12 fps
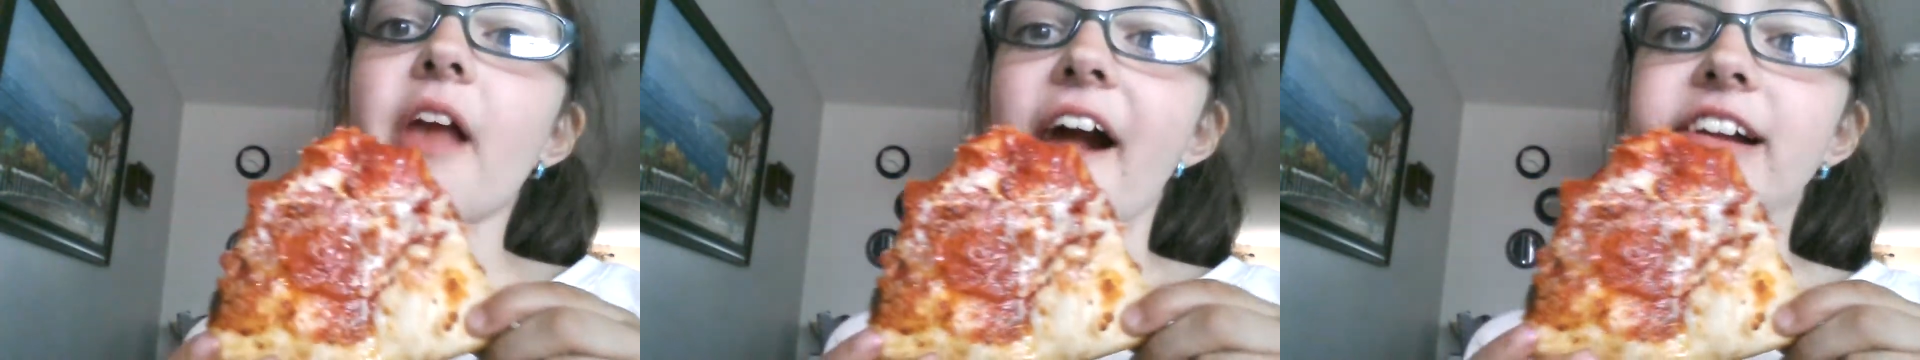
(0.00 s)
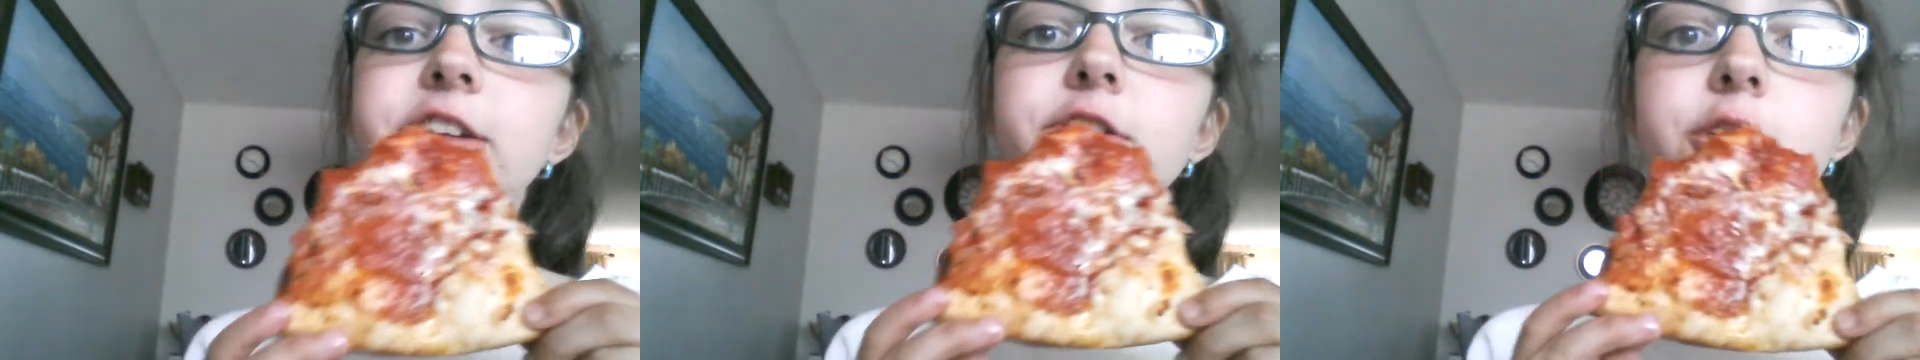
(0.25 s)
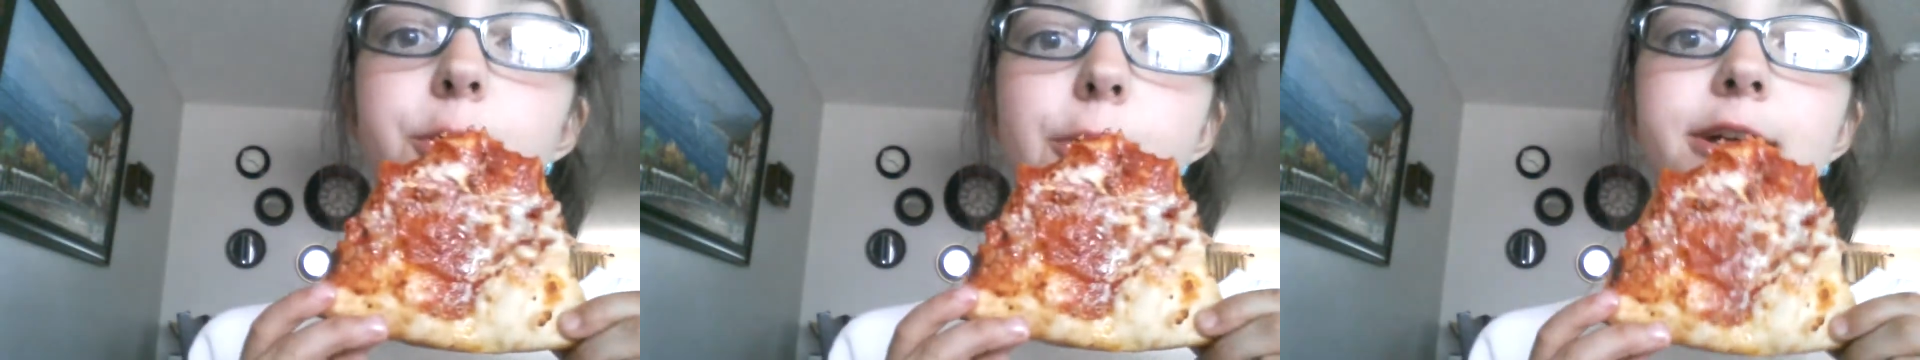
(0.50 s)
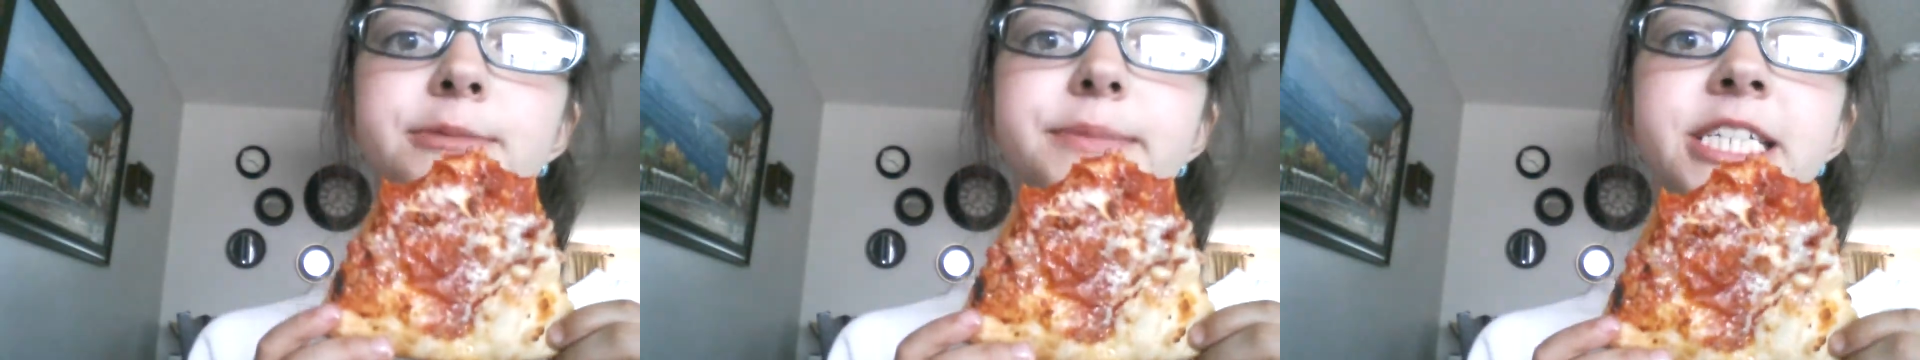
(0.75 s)
and you're gonna
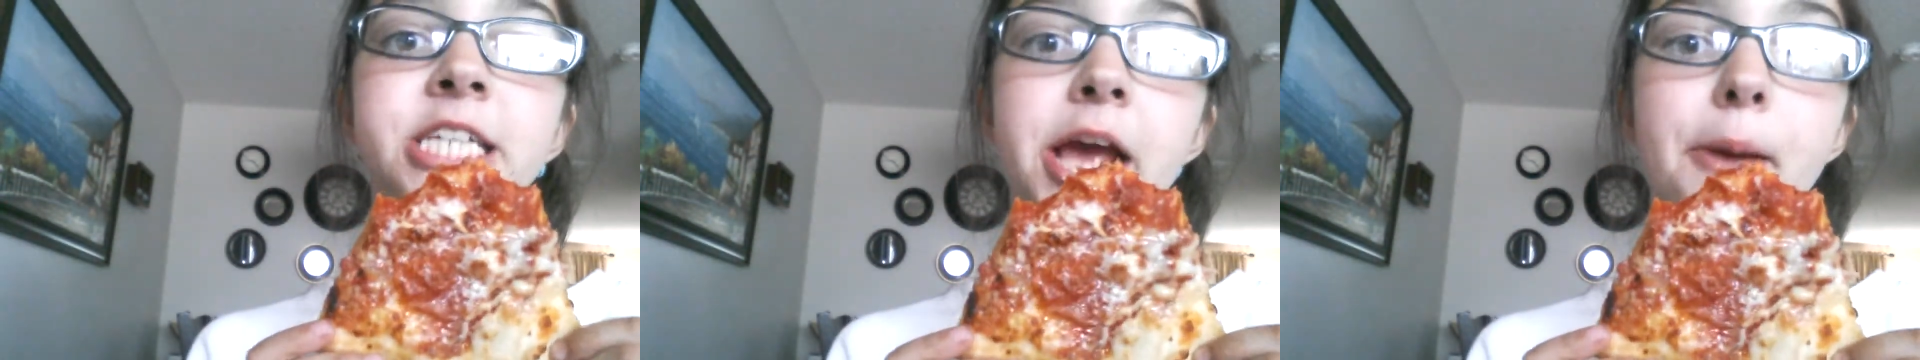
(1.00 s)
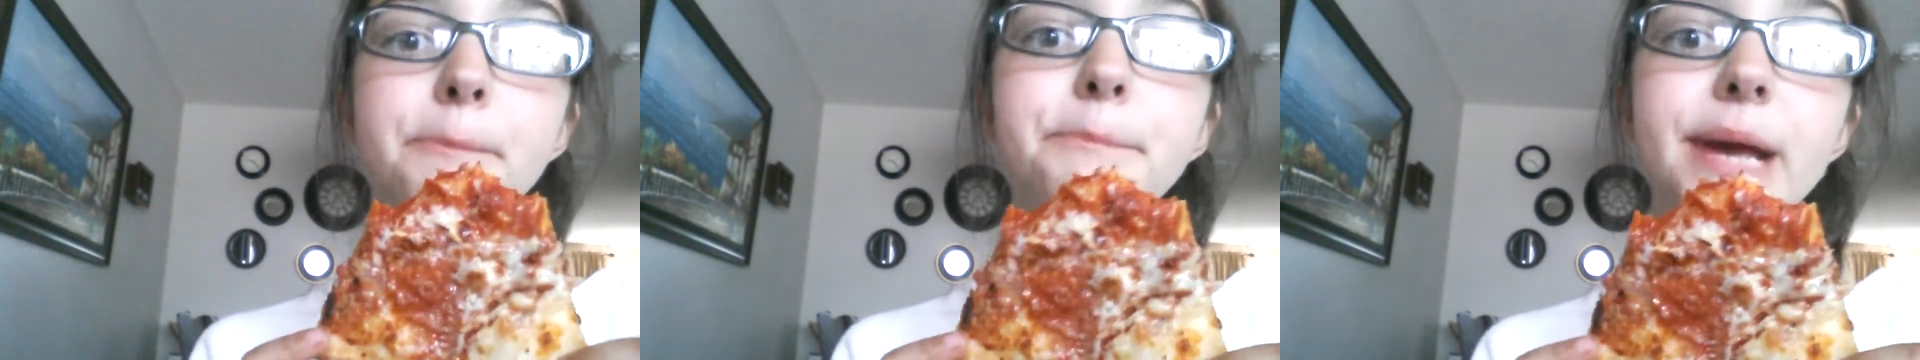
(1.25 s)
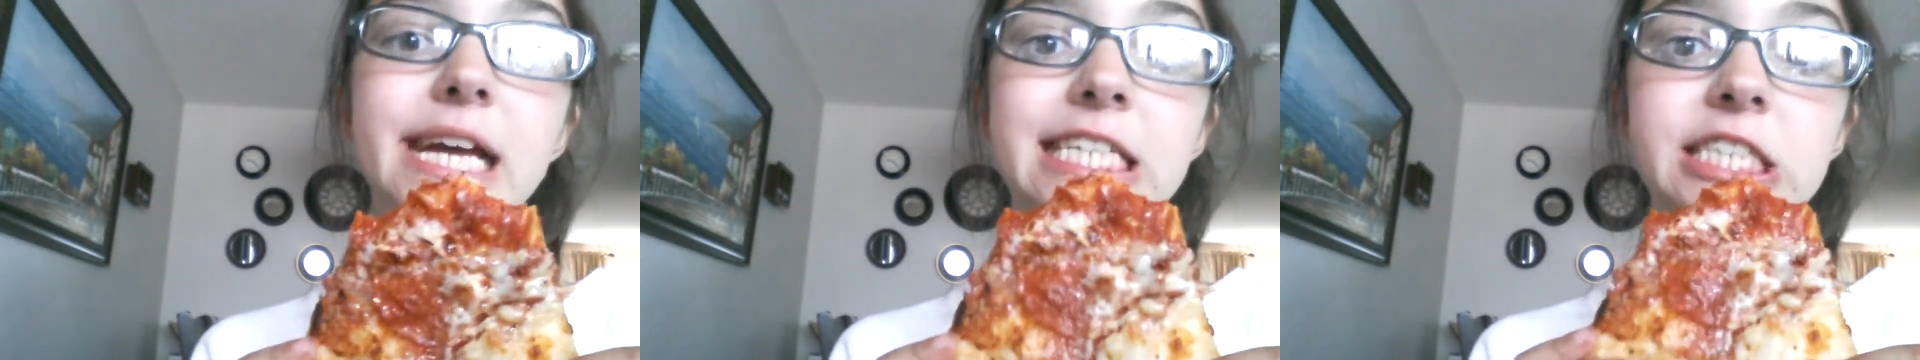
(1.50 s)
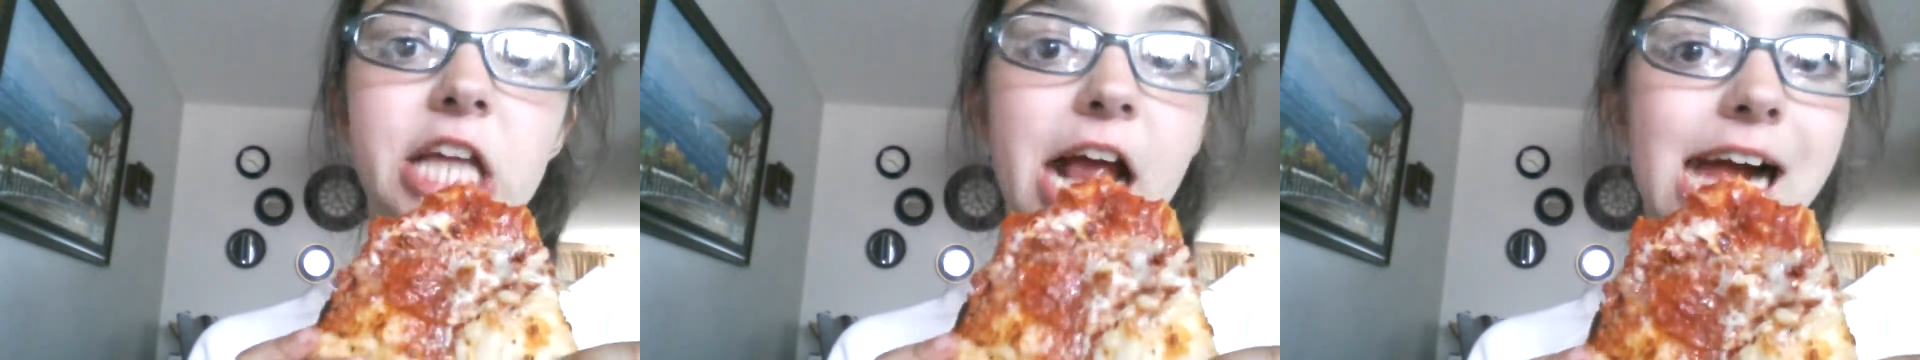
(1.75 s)
watch me take a big,
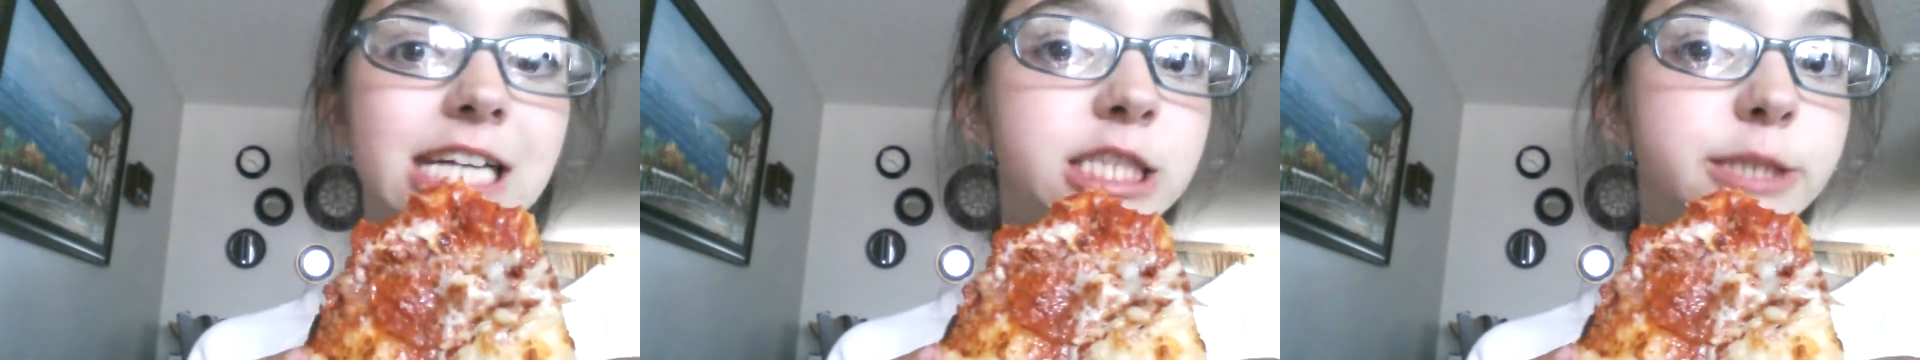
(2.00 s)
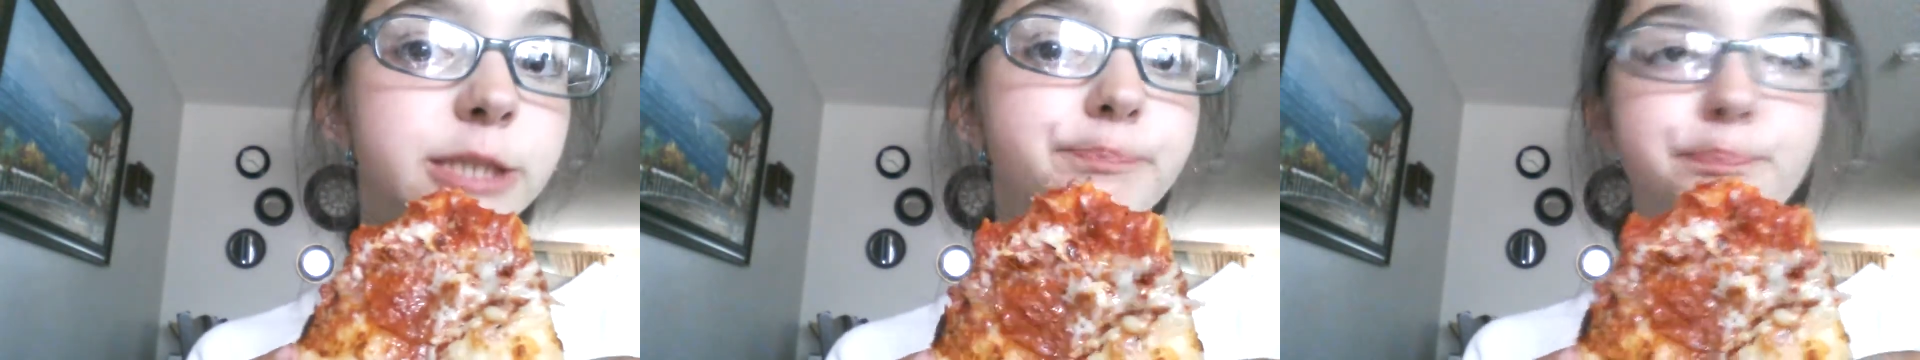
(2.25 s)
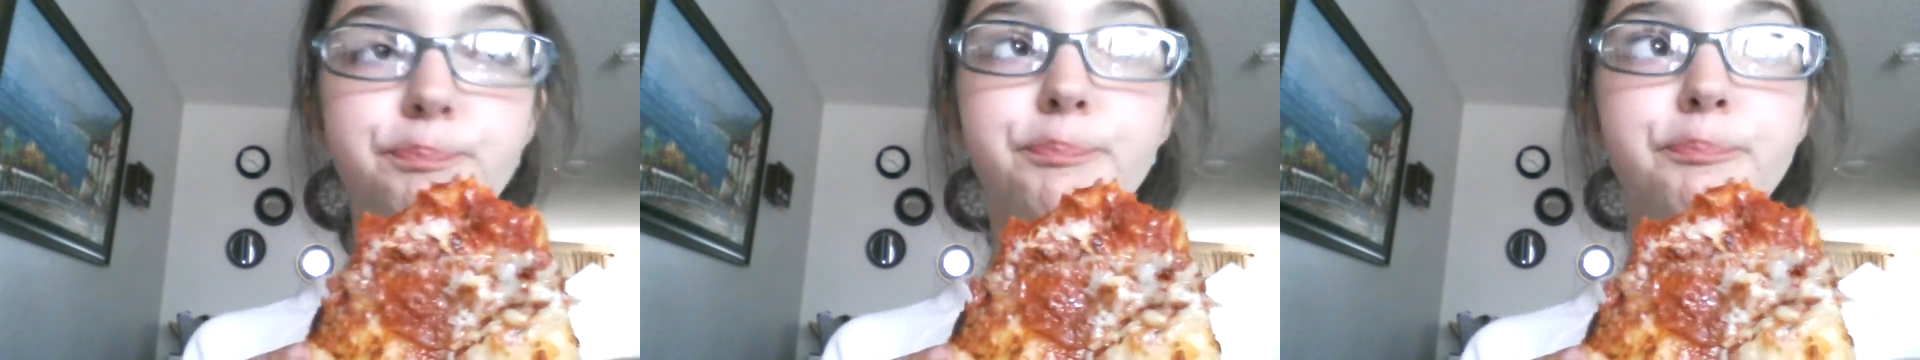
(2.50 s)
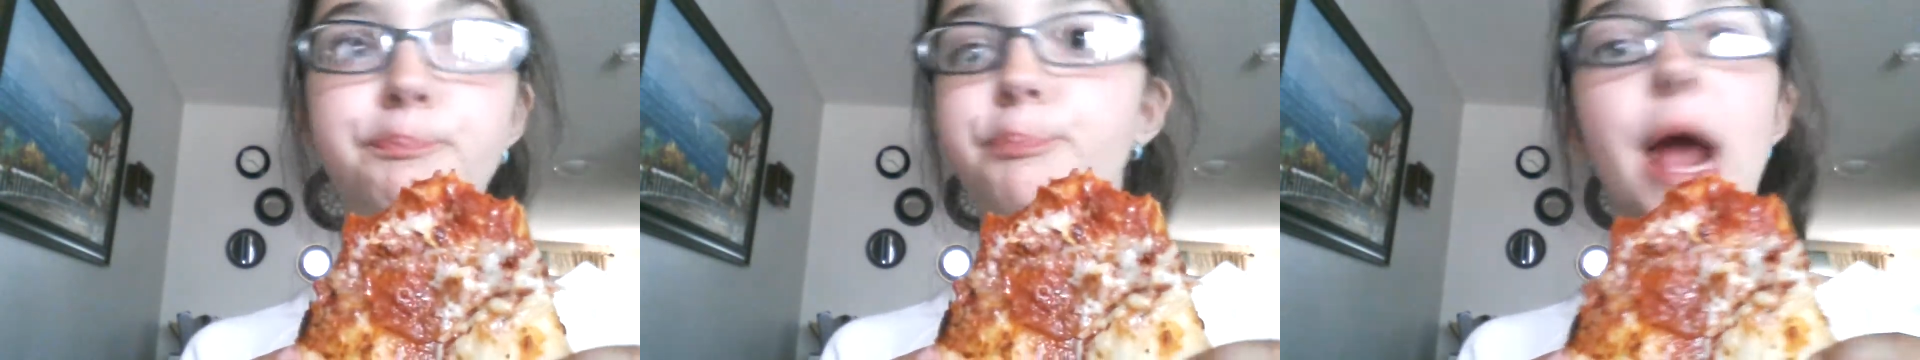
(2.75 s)
nice
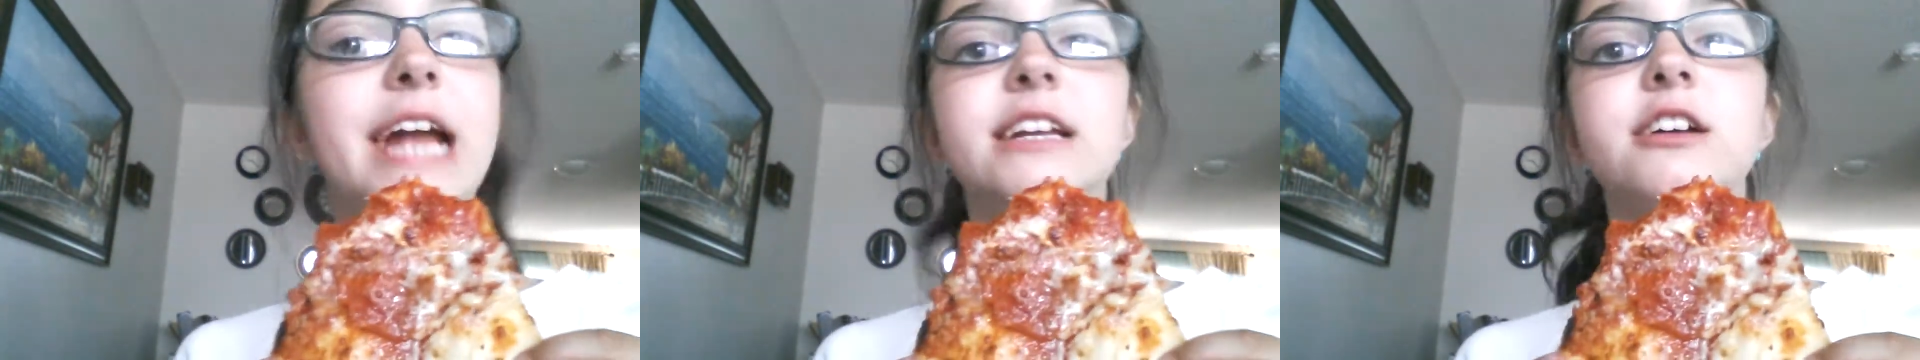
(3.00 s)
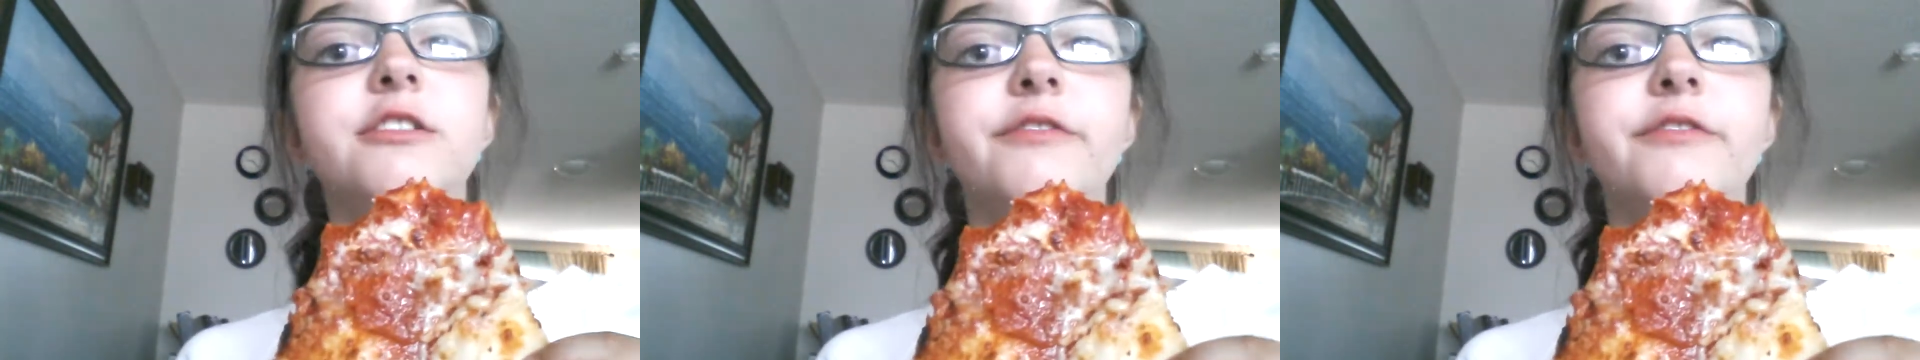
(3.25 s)
bite out of